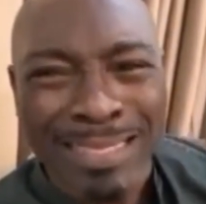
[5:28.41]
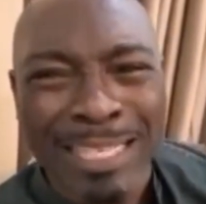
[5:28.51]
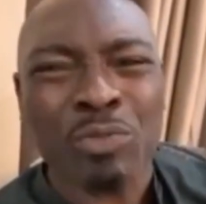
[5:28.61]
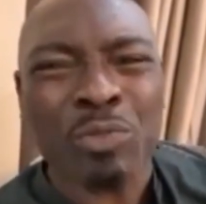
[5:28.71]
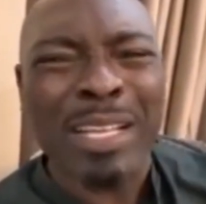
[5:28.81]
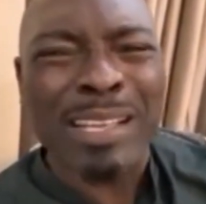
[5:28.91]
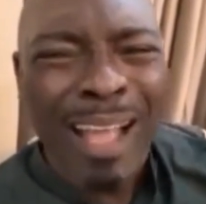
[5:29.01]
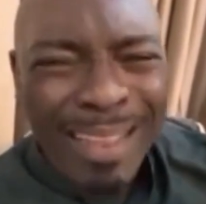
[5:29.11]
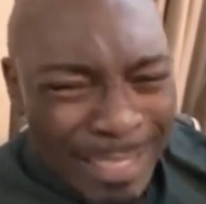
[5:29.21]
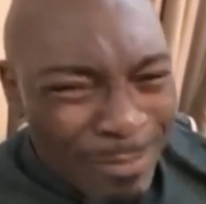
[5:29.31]

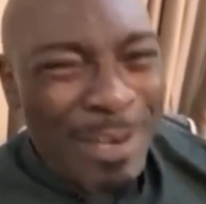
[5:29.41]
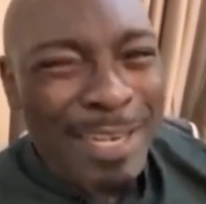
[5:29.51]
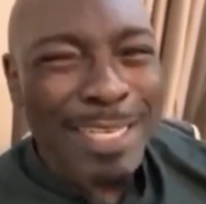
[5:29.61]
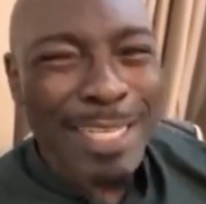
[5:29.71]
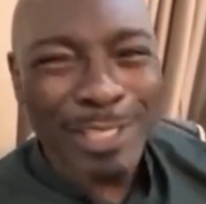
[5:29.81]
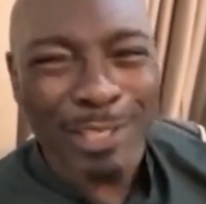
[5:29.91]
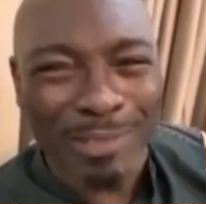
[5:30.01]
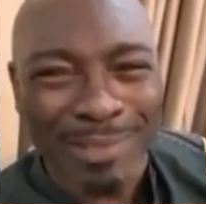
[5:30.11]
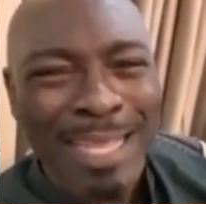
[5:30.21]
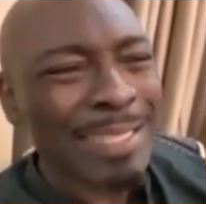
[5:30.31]
Disregarding
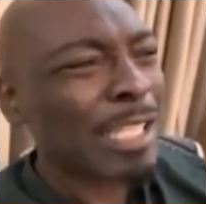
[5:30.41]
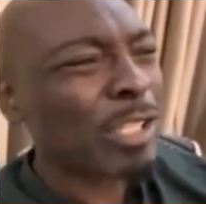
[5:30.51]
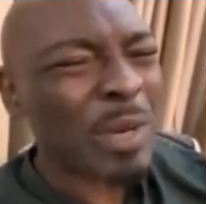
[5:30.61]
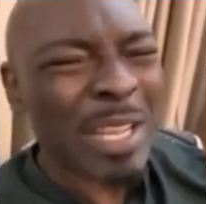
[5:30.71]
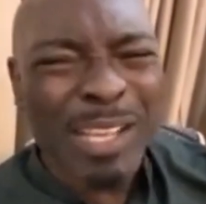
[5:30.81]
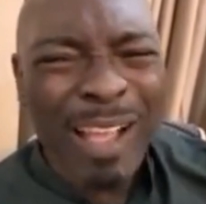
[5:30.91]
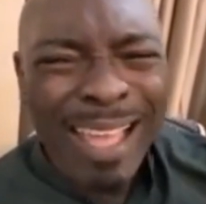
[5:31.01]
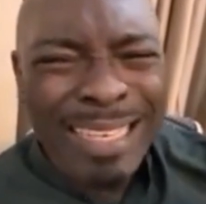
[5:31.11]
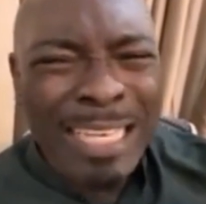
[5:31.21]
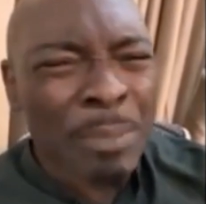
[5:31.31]
religion,
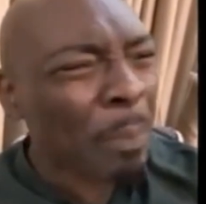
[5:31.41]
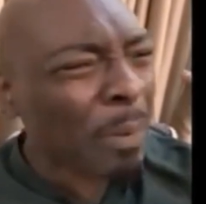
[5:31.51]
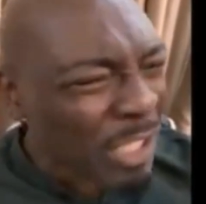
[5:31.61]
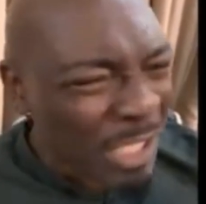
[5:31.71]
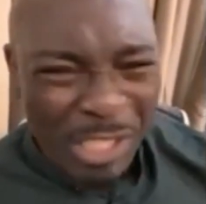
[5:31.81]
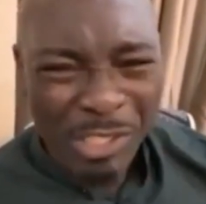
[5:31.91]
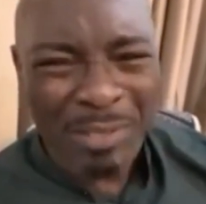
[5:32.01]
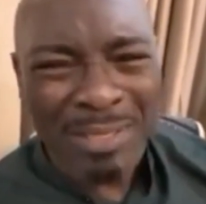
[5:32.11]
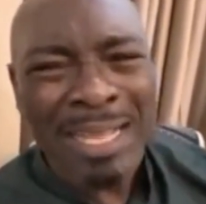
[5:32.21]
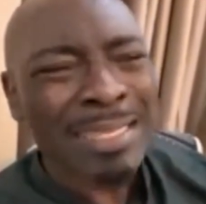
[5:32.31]
disregarding position,